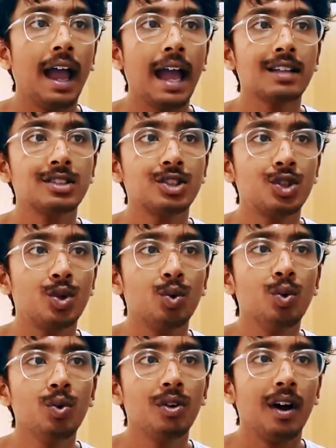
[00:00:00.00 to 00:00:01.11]

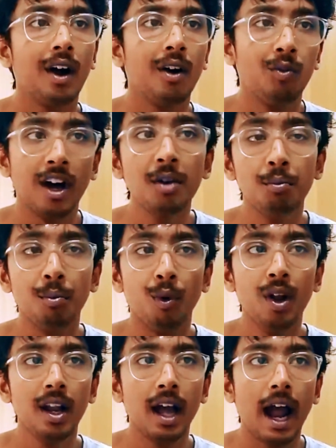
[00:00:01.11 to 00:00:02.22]
X2 1
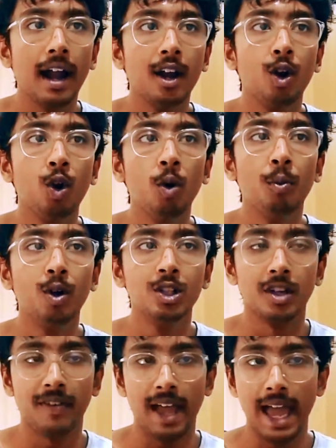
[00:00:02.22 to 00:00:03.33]
mole and no
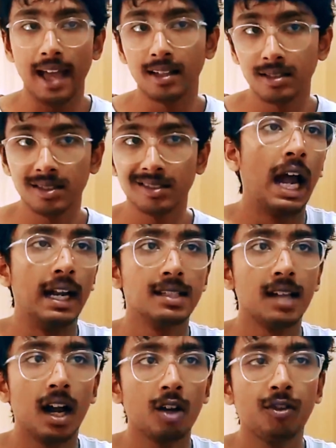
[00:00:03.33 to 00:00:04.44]
moles of X, at the
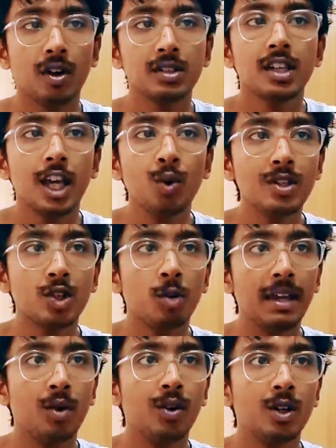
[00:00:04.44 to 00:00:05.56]
start of course Q is going to
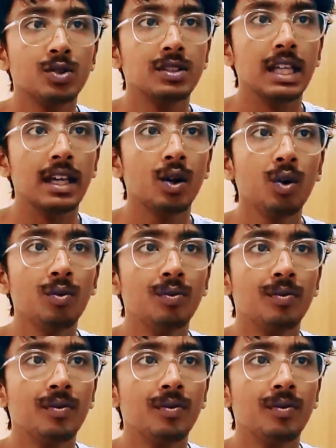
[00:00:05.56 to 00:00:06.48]
be equal to 0.